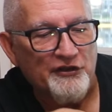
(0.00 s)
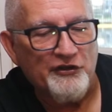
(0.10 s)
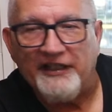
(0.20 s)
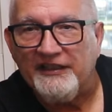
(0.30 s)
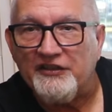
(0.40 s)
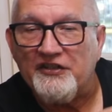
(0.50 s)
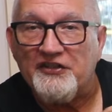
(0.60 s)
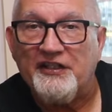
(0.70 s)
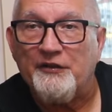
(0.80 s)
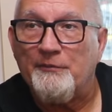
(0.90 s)
trying to get to the
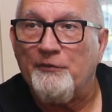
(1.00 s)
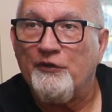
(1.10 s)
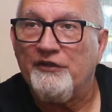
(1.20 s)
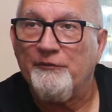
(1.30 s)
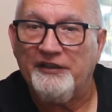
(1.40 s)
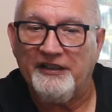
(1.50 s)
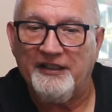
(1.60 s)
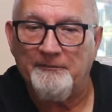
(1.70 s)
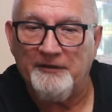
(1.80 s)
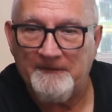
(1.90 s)
center of the board to win the
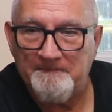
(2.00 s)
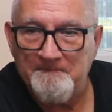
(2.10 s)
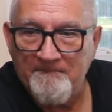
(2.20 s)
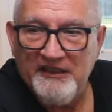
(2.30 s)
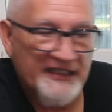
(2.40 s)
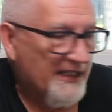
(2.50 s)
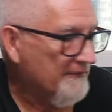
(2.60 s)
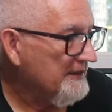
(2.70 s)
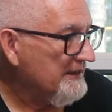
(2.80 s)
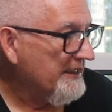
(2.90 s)
game. But
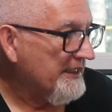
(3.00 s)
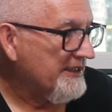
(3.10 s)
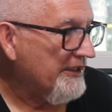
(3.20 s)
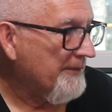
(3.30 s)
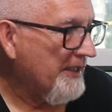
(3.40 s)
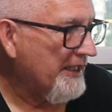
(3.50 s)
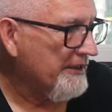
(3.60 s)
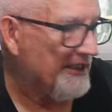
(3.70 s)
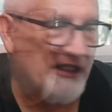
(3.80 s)
yeah, that's Harry Potter.